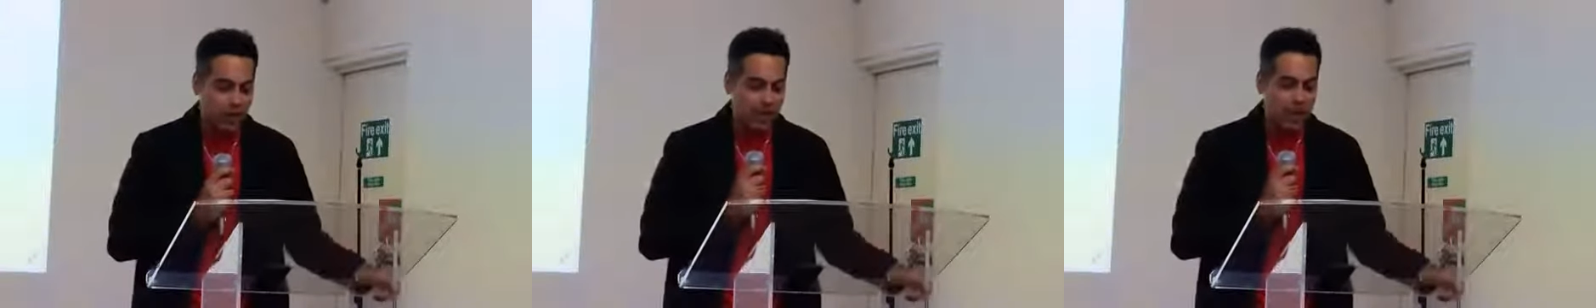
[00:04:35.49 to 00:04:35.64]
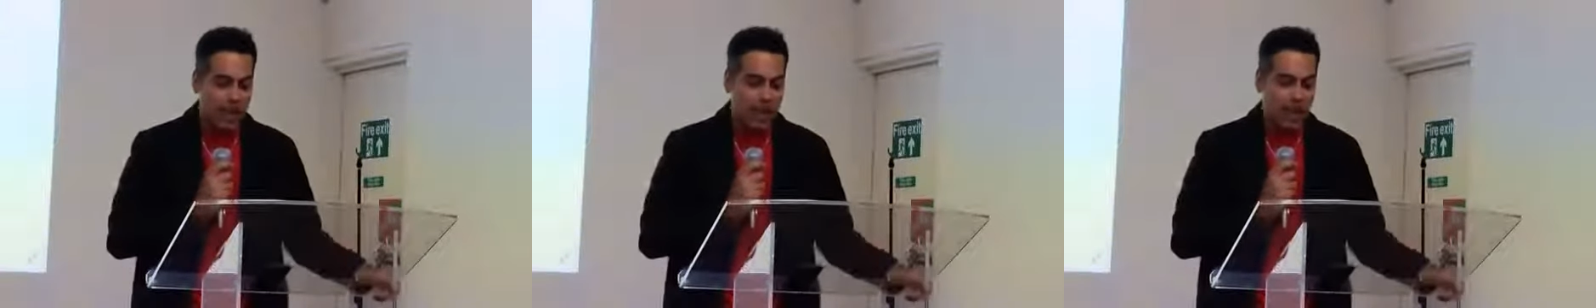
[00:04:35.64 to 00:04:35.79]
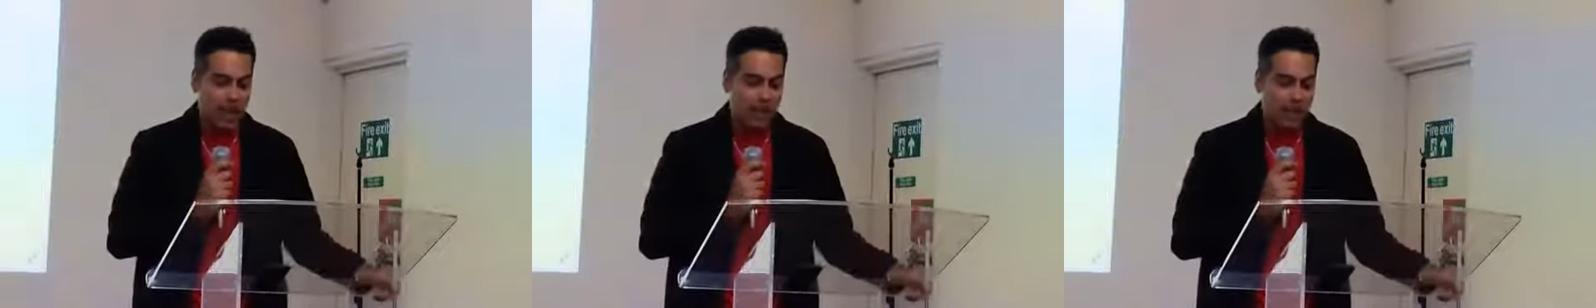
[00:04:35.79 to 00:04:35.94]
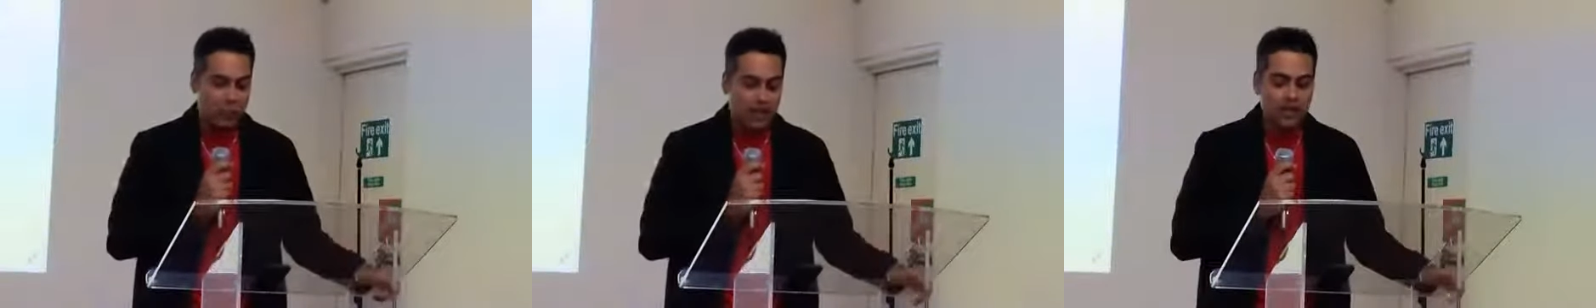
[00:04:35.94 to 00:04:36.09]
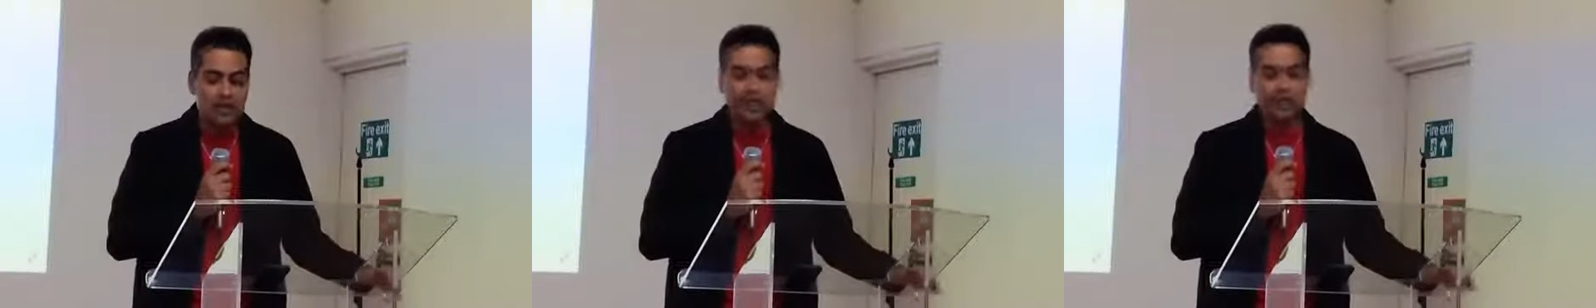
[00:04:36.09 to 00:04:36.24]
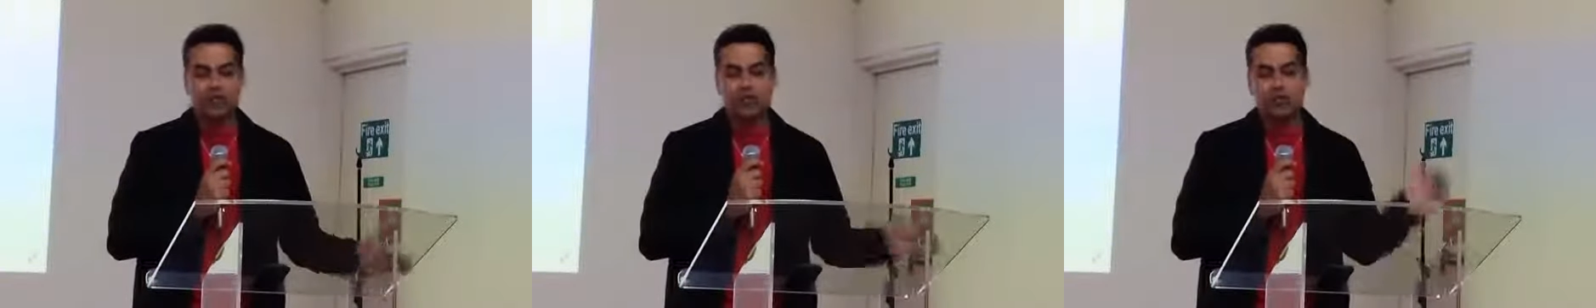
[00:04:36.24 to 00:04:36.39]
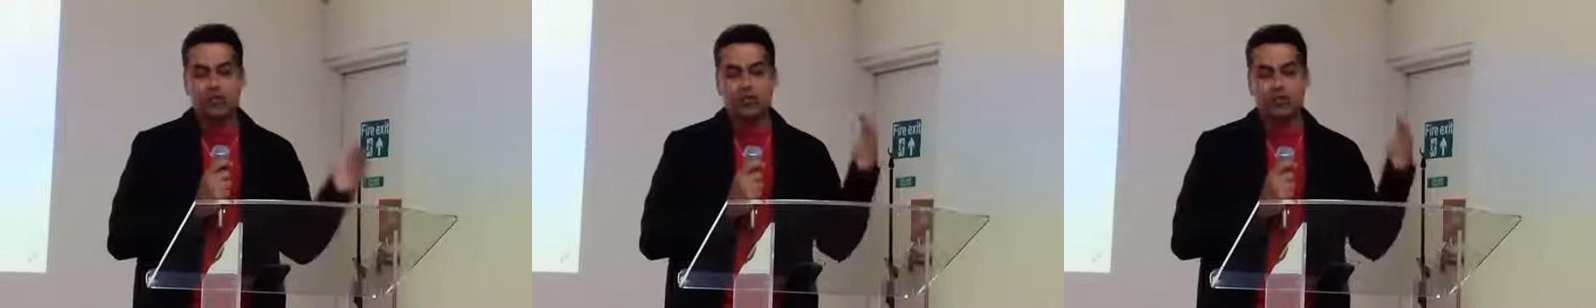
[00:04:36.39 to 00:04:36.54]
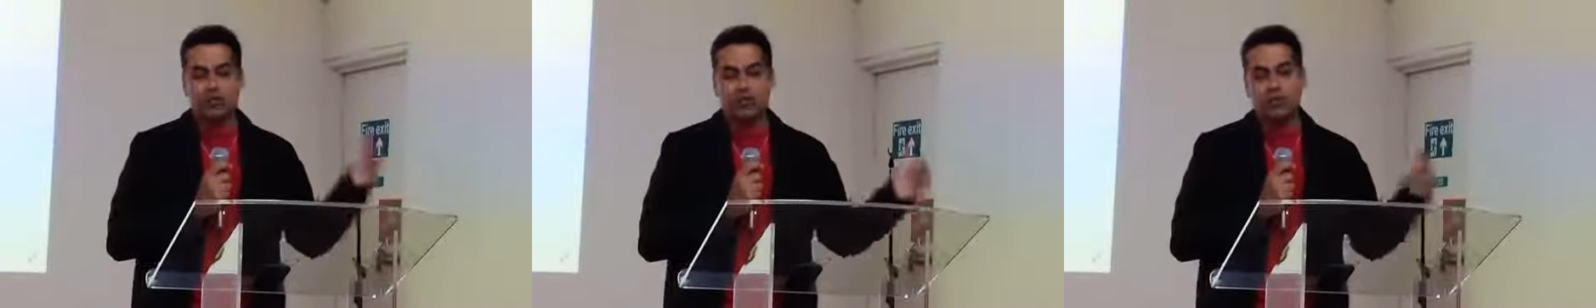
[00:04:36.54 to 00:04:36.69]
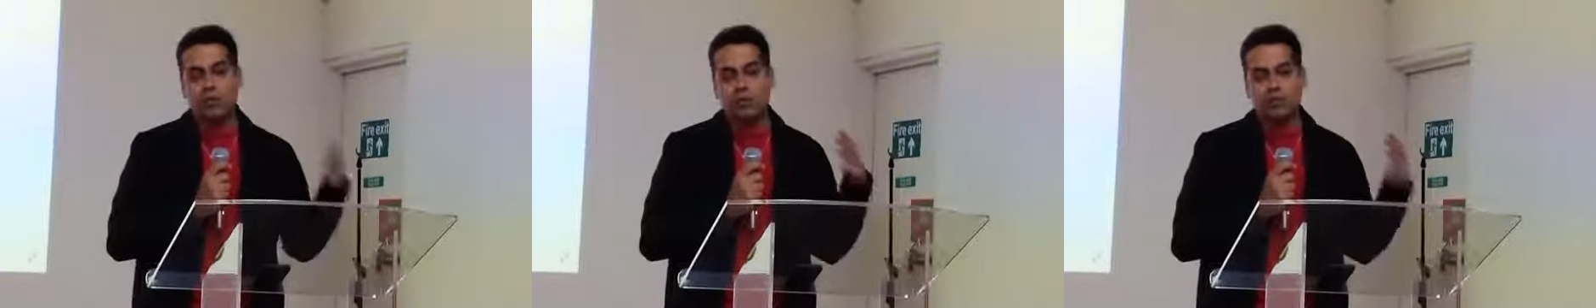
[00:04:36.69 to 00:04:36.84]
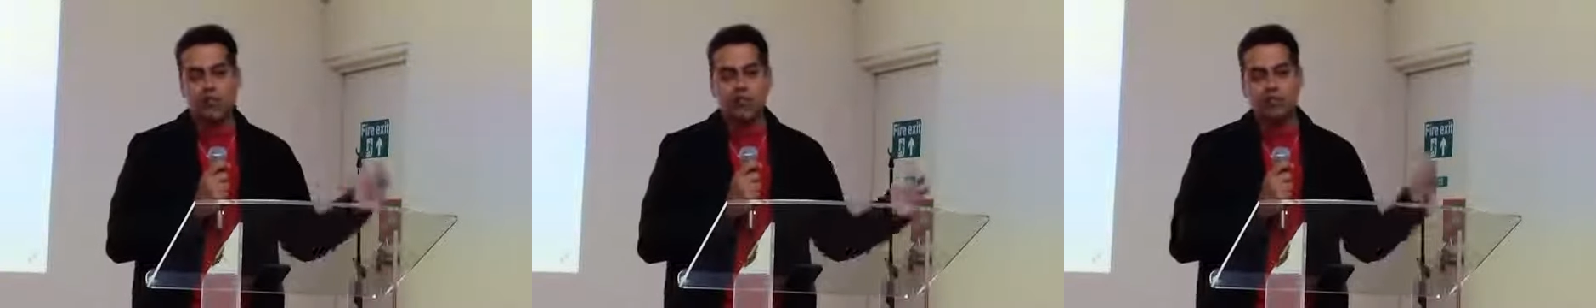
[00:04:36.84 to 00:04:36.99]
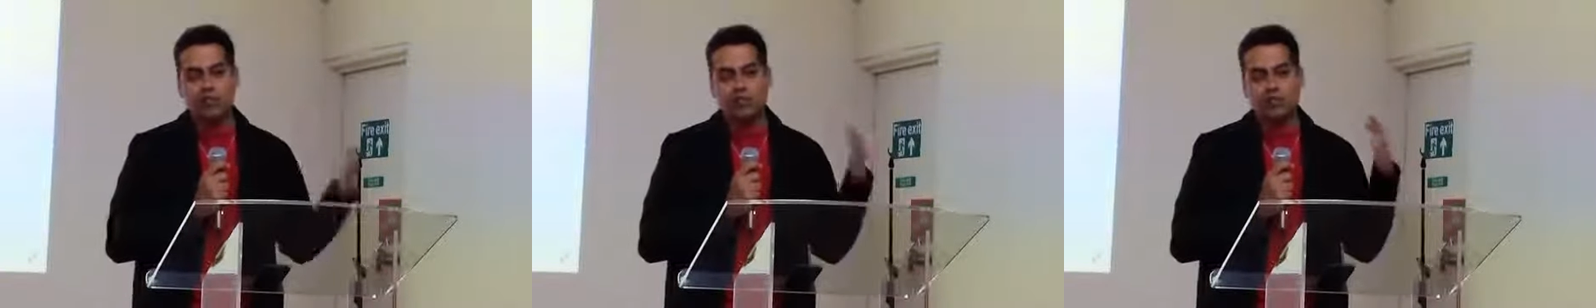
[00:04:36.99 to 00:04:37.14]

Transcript: And we need to rebuild